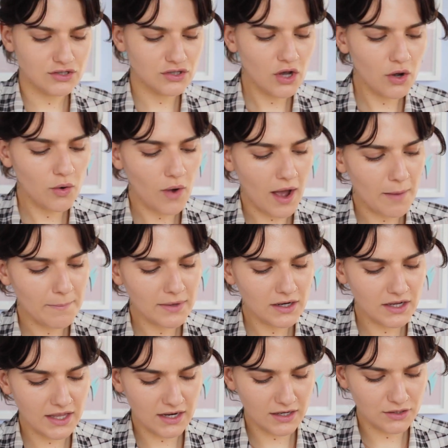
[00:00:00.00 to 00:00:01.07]
So I'm
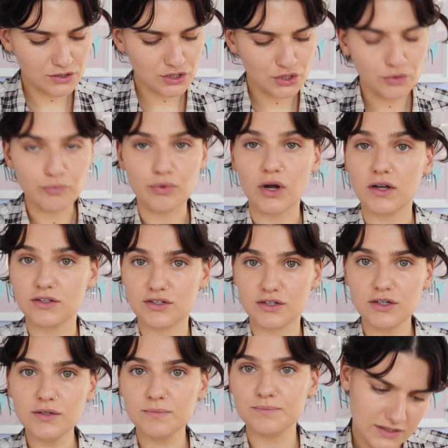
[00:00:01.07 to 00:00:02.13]
gonna get into
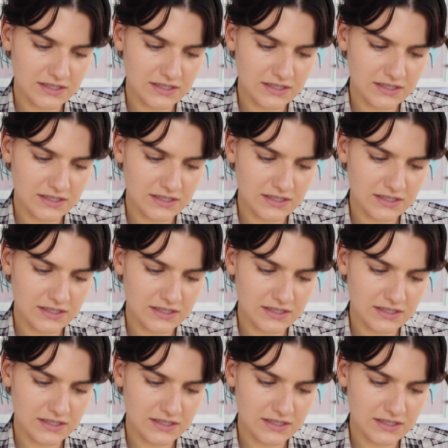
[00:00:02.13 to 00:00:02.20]
bronzer.